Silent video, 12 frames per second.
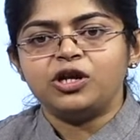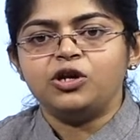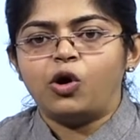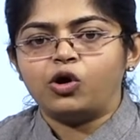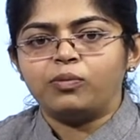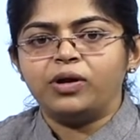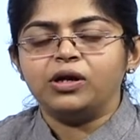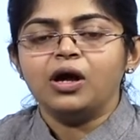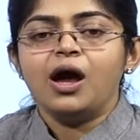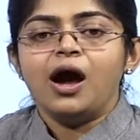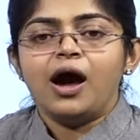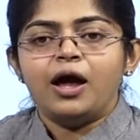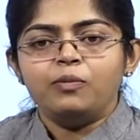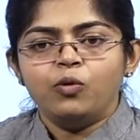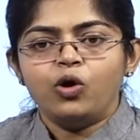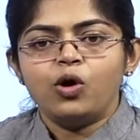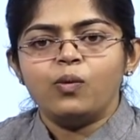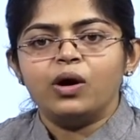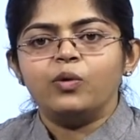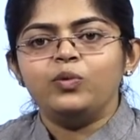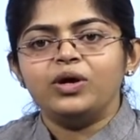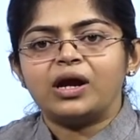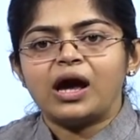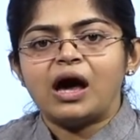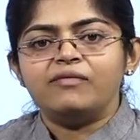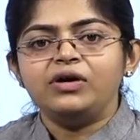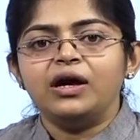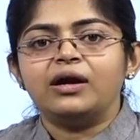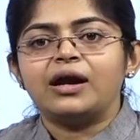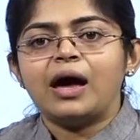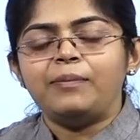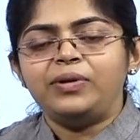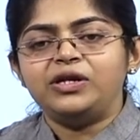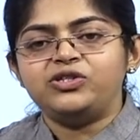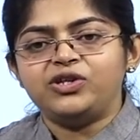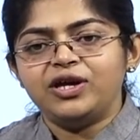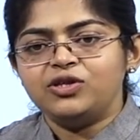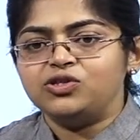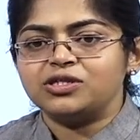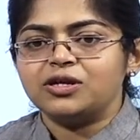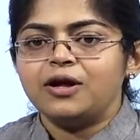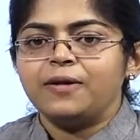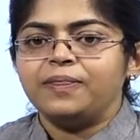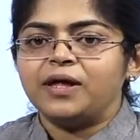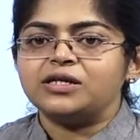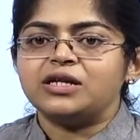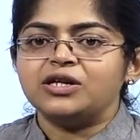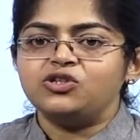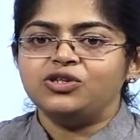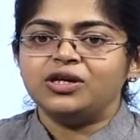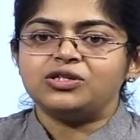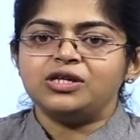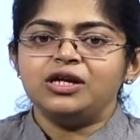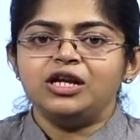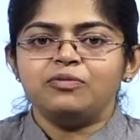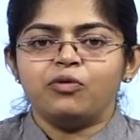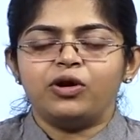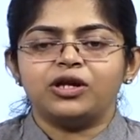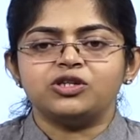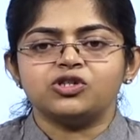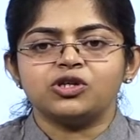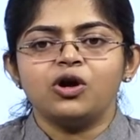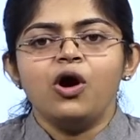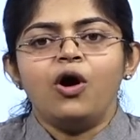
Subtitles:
document. And moreover, we are having rapid changes, that is like GST, demonetization,